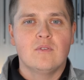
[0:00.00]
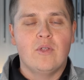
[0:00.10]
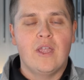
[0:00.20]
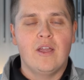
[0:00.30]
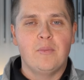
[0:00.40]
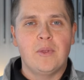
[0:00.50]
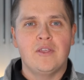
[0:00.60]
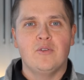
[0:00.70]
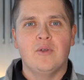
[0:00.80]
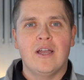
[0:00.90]
Okay,
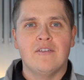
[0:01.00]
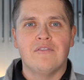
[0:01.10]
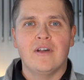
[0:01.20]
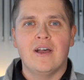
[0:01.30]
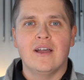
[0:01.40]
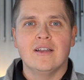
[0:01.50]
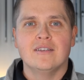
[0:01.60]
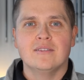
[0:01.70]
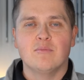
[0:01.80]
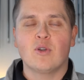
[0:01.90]
RB, you have uh,
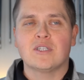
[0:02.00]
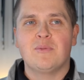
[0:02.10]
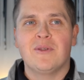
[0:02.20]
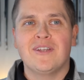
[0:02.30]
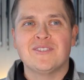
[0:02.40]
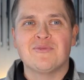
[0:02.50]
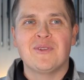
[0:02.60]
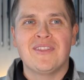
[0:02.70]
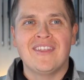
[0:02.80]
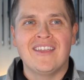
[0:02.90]
more experience
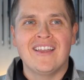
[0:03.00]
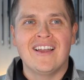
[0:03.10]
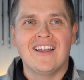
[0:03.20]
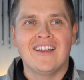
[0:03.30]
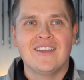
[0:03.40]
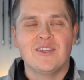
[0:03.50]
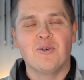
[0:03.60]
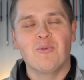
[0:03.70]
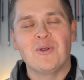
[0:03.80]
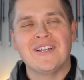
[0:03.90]
with the, uh,
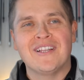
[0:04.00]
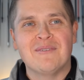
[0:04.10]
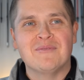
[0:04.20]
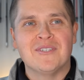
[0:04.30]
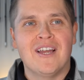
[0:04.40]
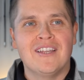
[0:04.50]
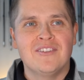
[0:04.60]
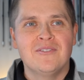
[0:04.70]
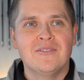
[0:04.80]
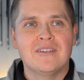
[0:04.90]
the wooden clubs than I do.